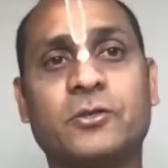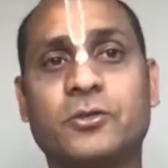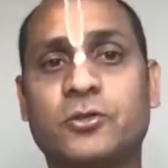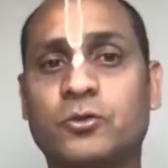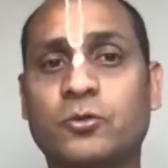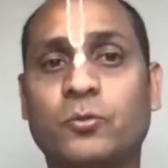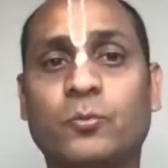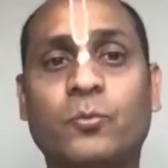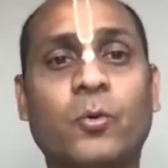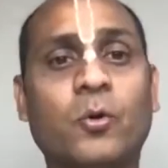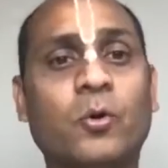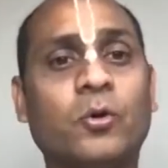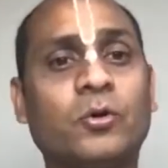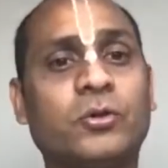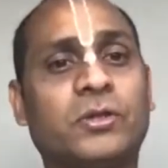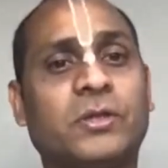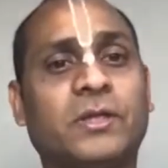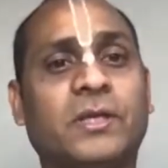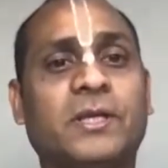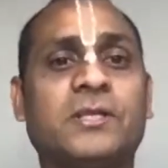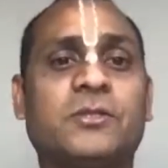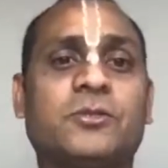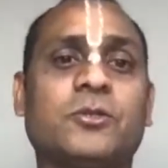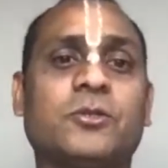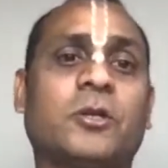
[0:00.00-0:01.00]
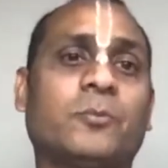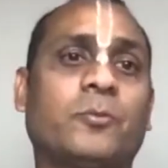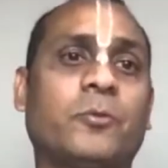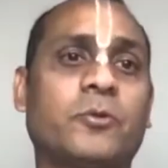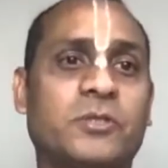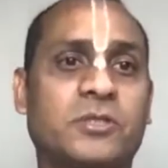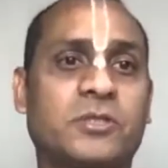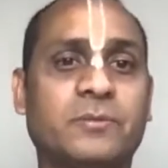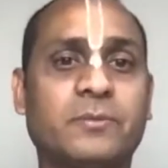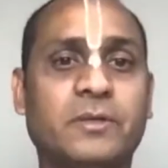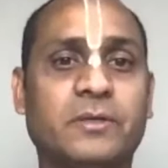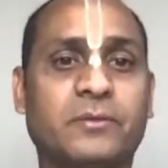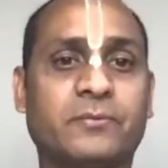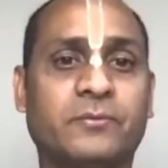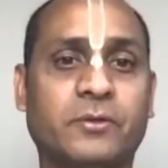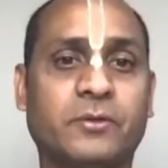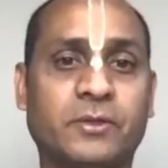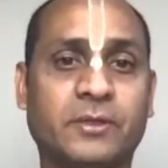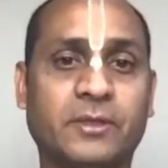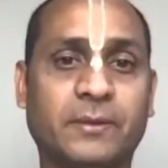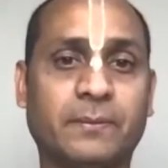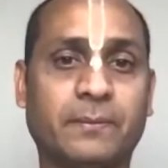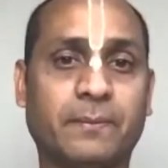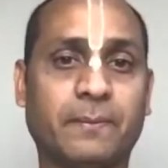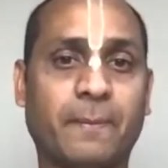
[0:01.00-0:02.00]
So both is not possible for
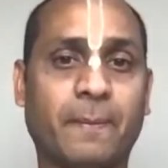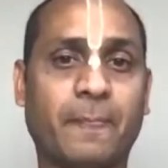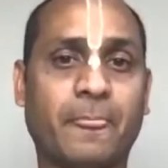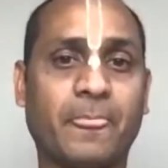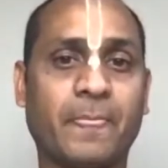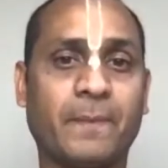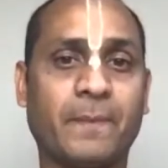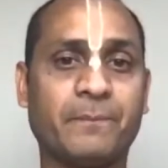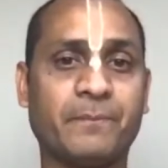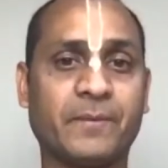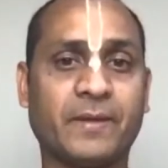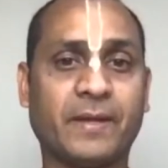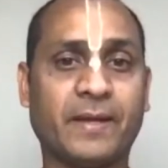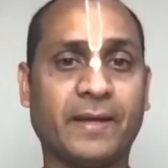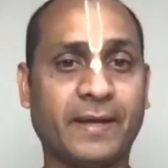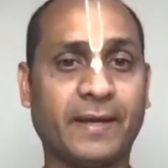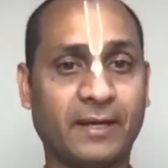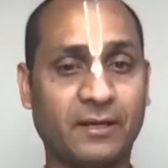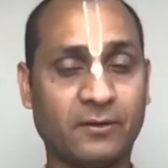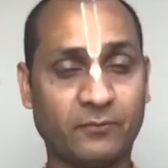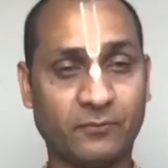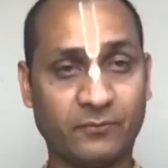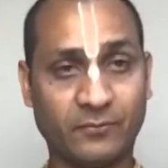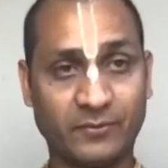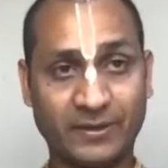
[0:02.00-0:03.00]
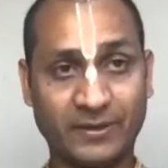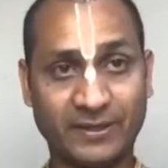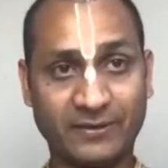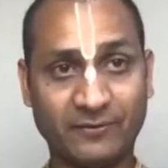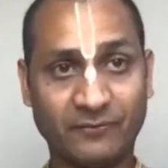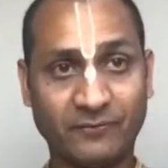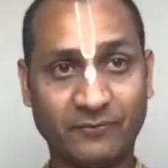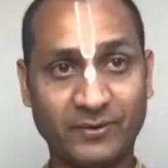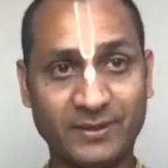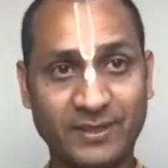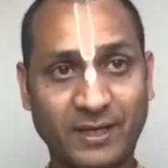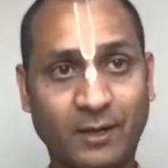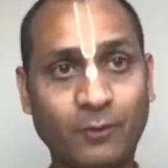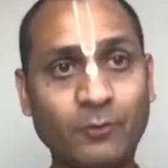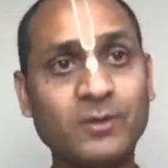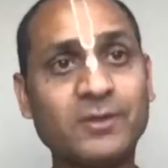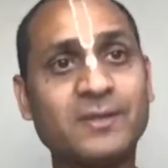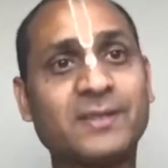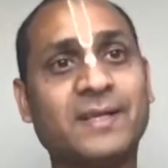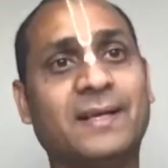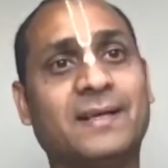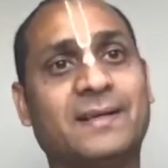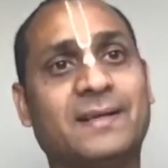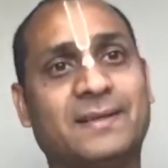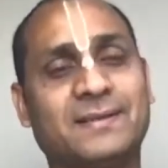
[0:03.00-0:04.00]
them. And without
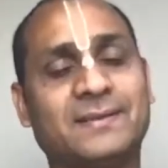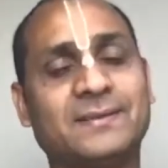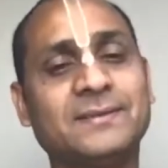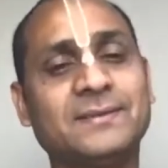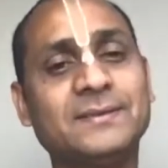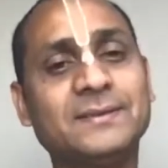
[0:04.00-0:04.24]
that,